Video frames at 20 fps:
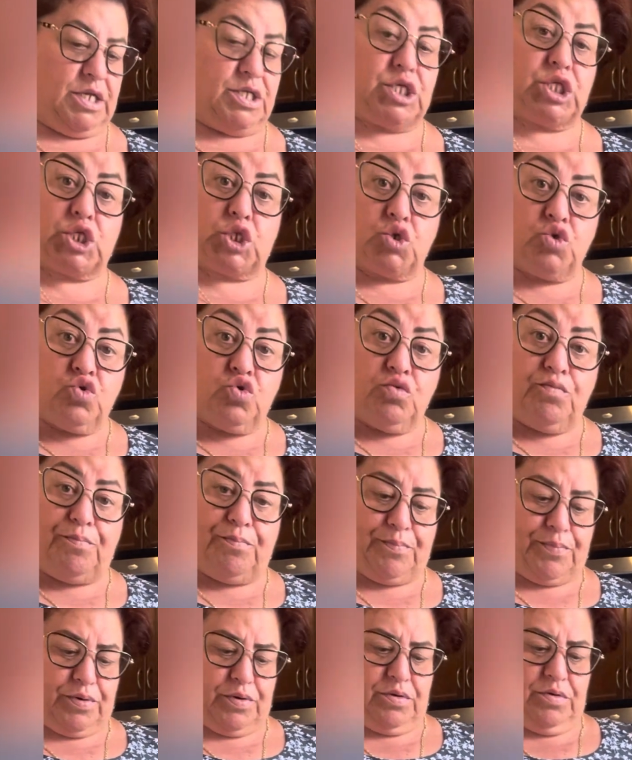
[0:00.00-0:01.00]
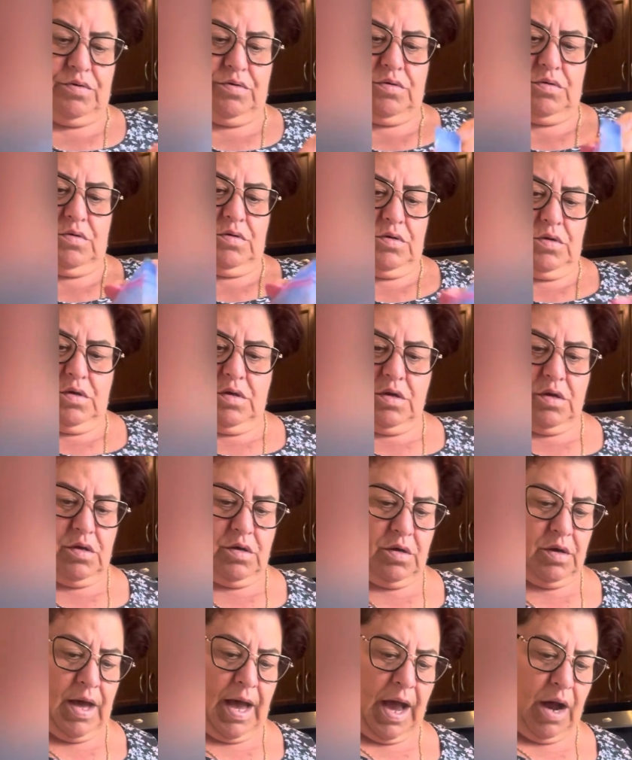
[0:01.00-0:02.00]
soup.
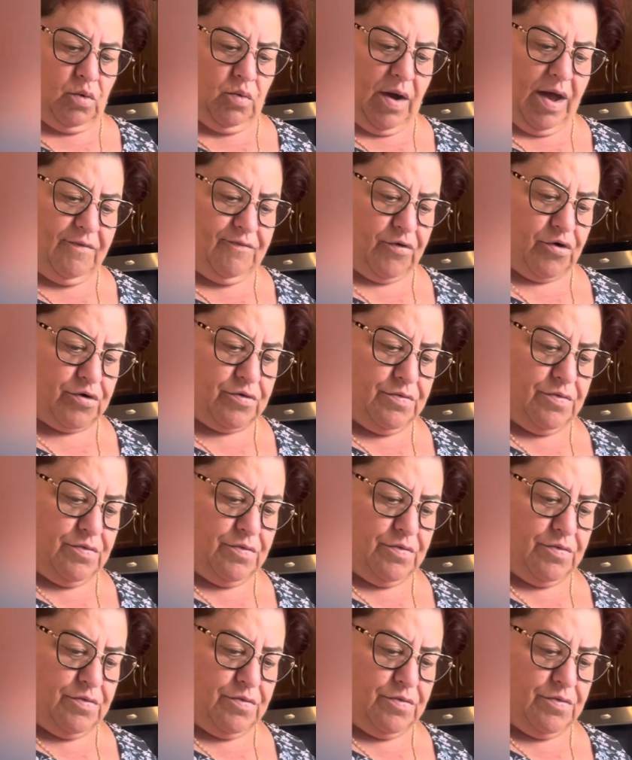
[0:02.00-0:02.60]
However,